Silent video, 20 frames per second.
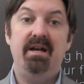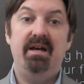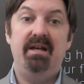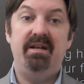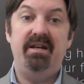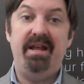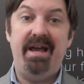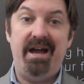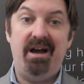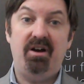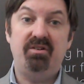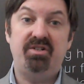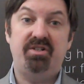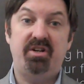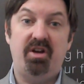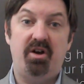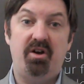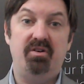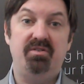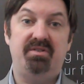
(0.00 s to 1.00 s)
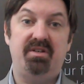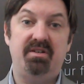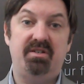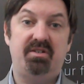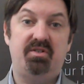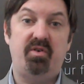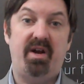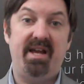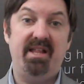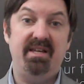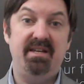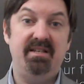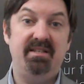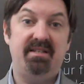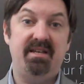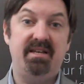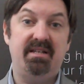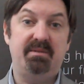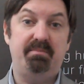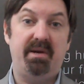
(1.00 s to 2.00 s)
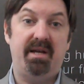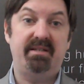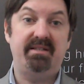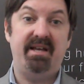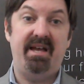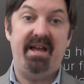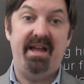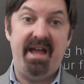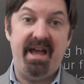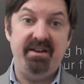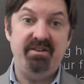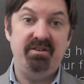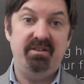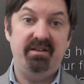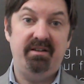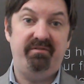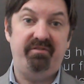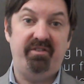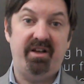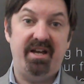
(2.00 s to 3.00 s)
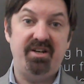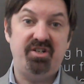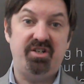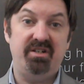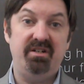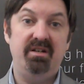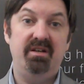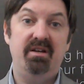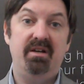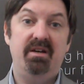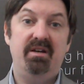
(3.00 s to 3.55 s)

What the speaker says: now shows Australians expect annual inflation